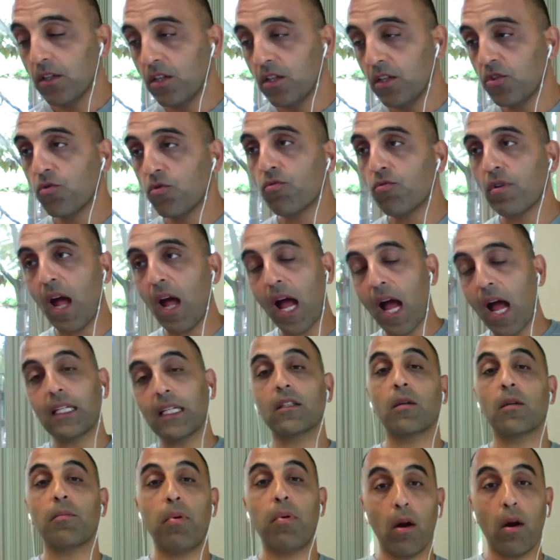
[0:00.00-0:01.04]
did you not
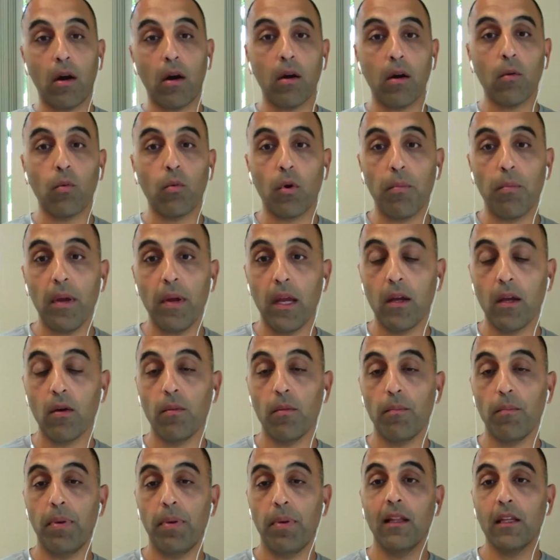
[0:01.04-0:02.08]
get the part where
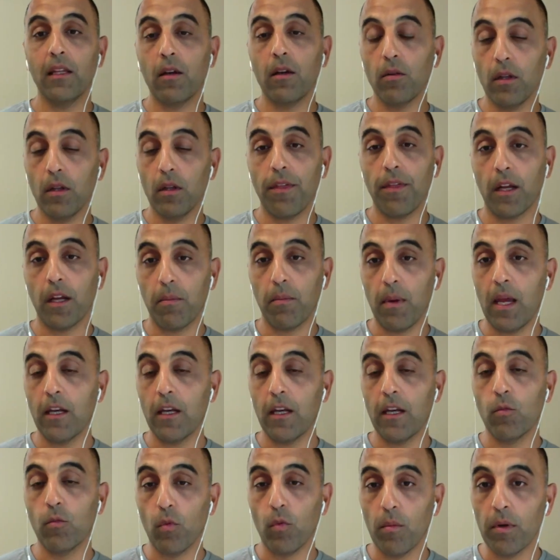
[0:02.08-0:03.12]
Paleolithic
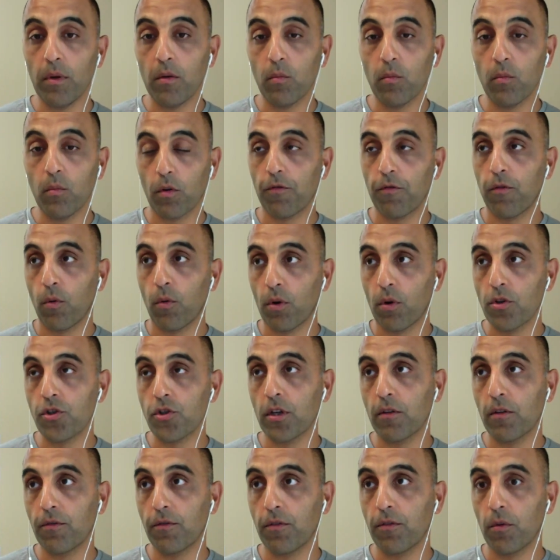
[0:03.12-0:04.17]
man and woman were
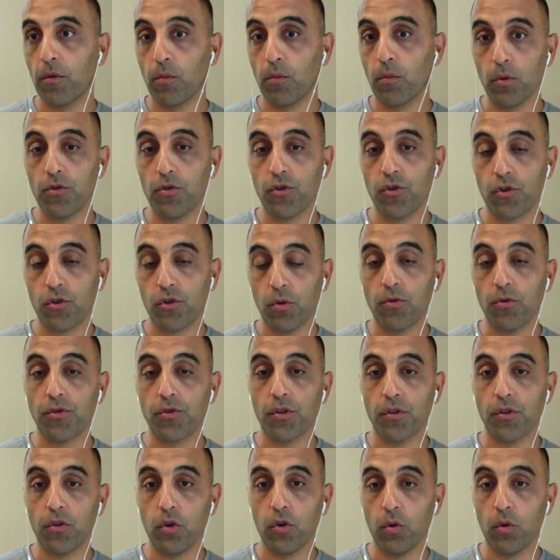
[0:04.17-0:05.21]
foraging for roots,
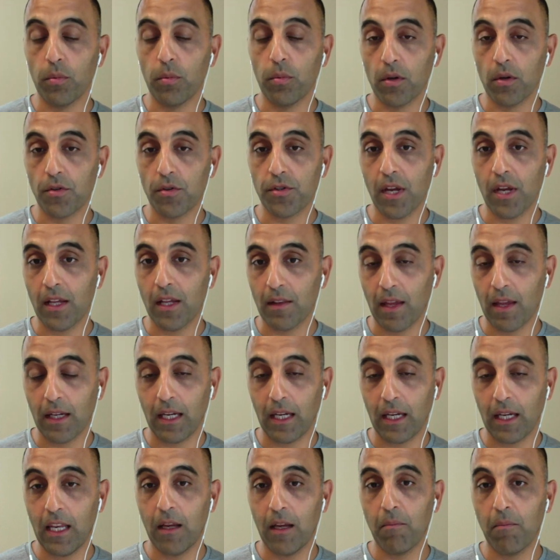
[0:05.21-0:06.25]
shoots, and tubers, and
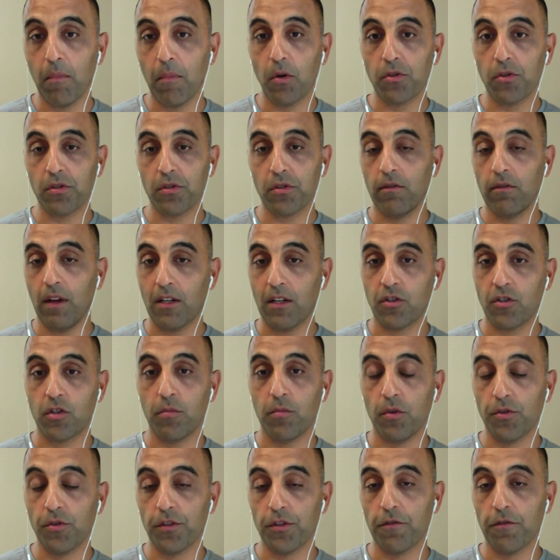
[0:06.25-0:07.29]
eating mostly
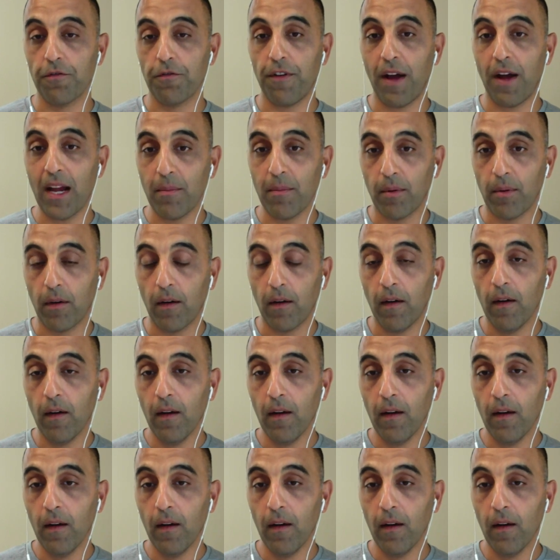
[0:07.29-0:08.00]
vegetables and fiber,